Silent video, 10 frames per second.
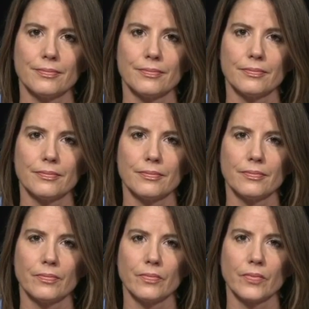
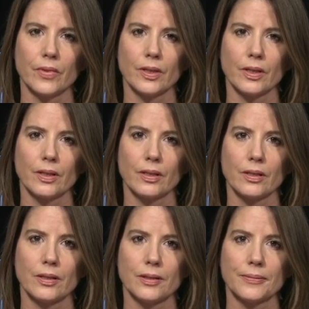
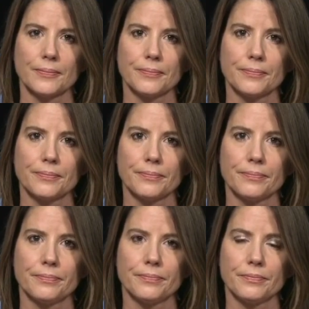
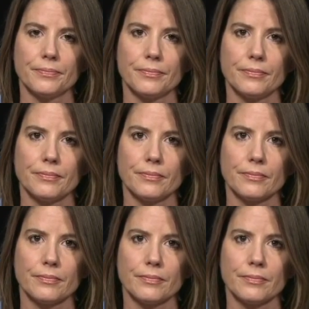
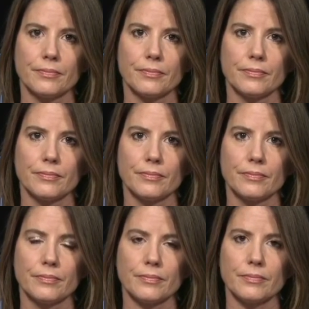
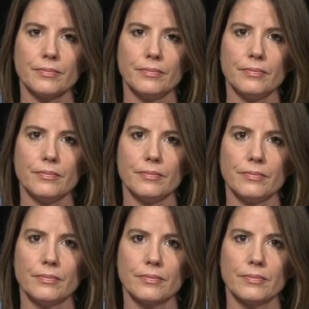
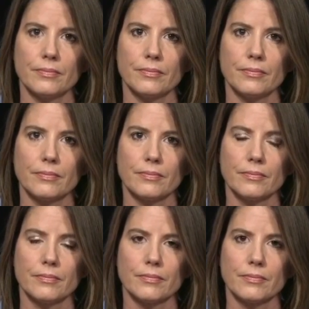
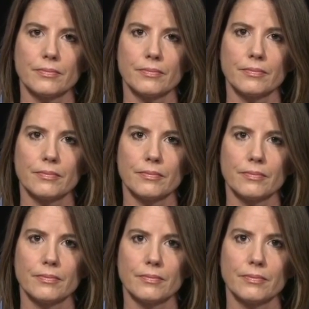
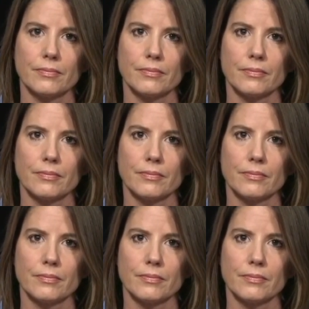(not speaking)